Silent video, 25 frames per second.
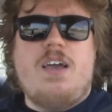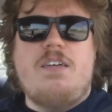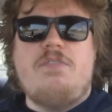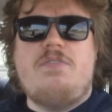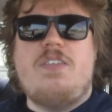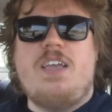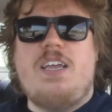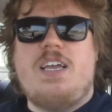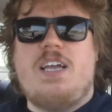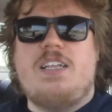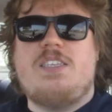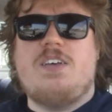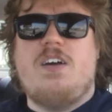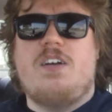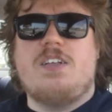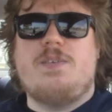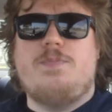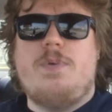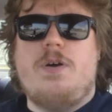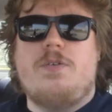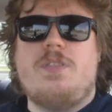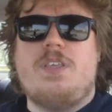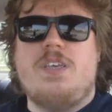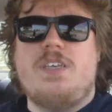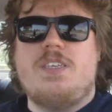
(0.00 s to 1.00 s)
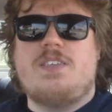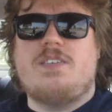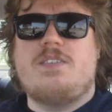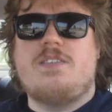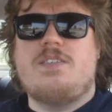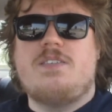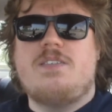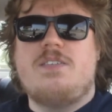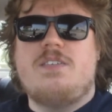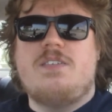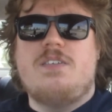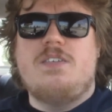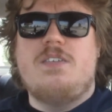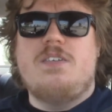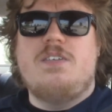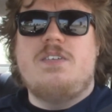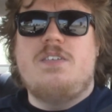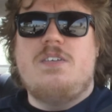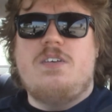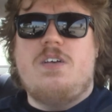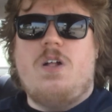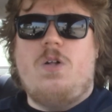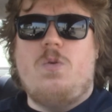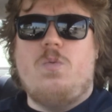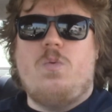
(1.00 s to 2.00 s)
I think I talked about this
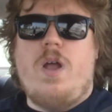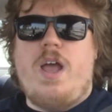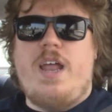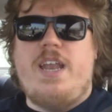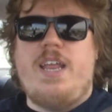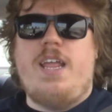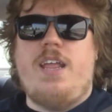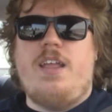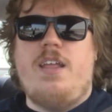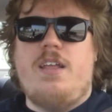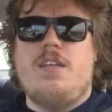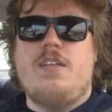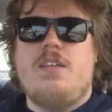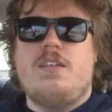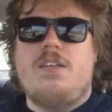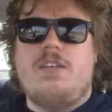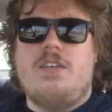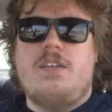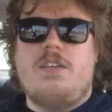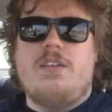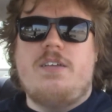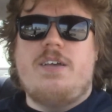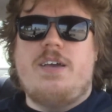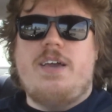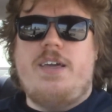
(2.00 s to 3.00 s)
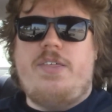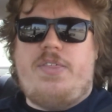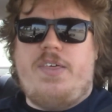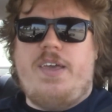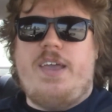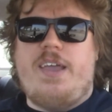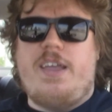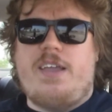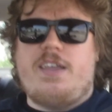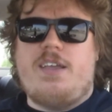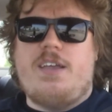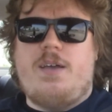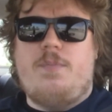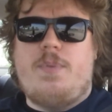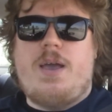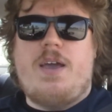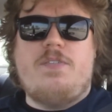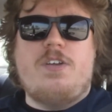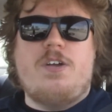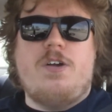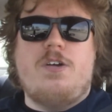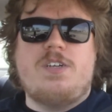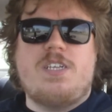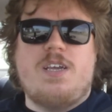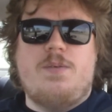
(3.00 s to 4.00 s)
already. I'm
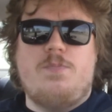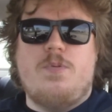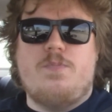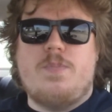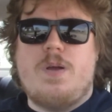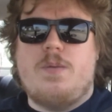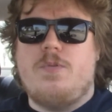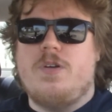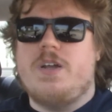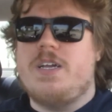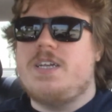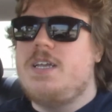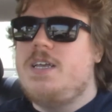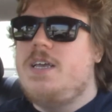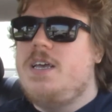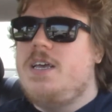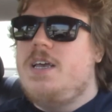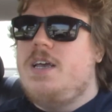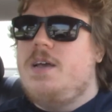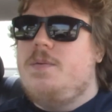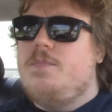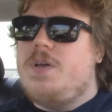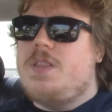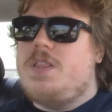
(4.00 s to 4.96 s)
having a hard time remembering.